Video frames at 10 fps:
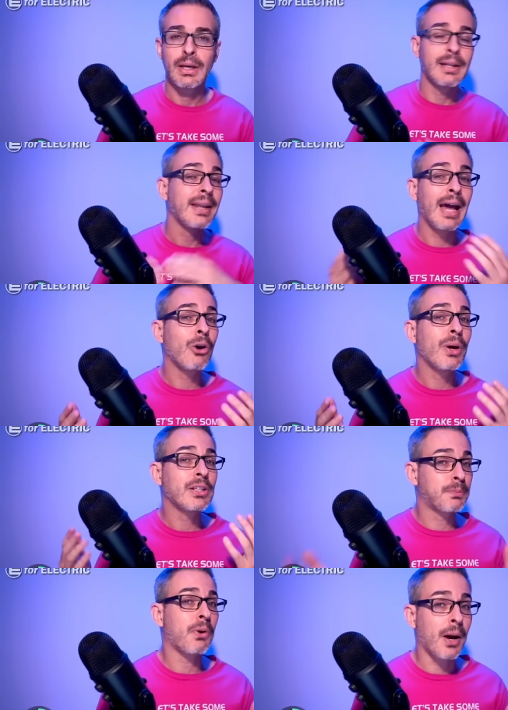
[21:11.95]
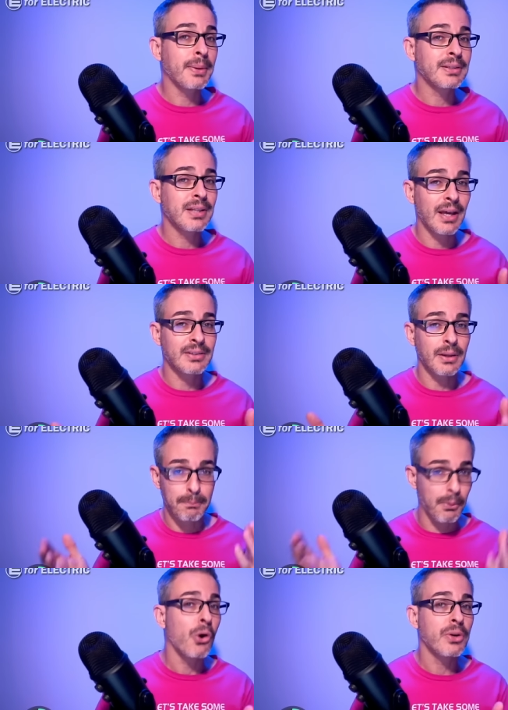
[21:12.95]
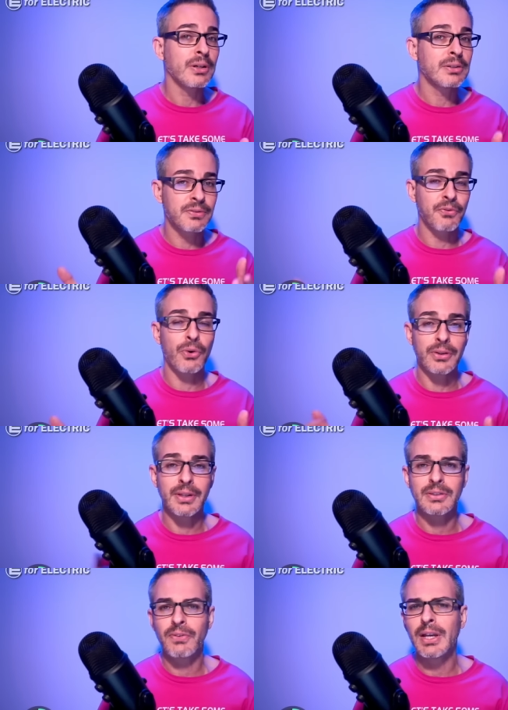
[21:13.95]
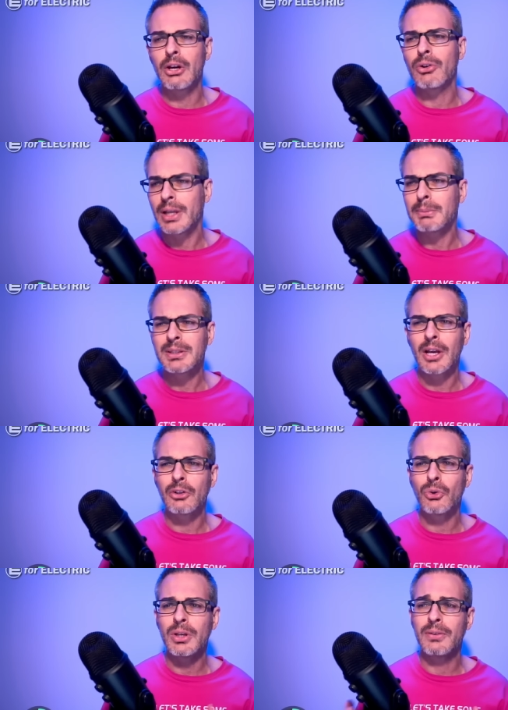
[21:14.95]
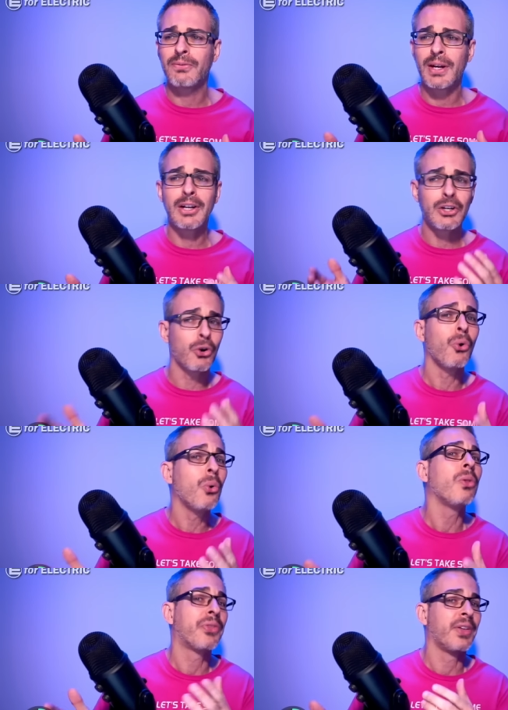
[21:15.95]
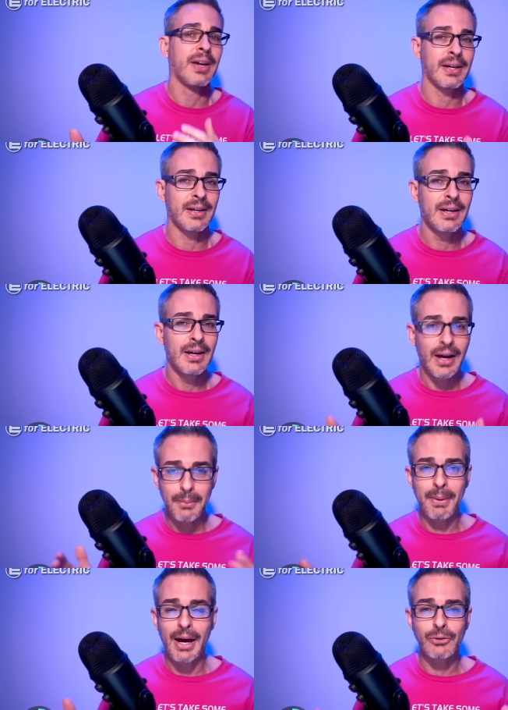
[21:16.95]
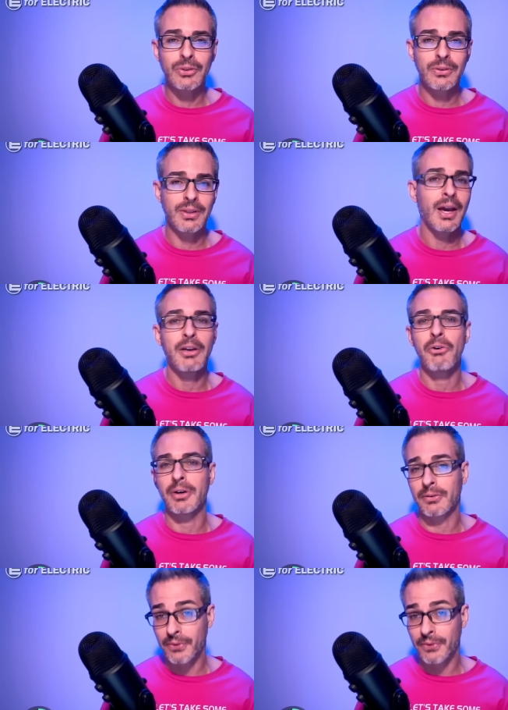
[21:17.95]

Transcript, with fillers: And now, as promised, as a bonus for this video, let me tell you a very cool thing about the Ioniq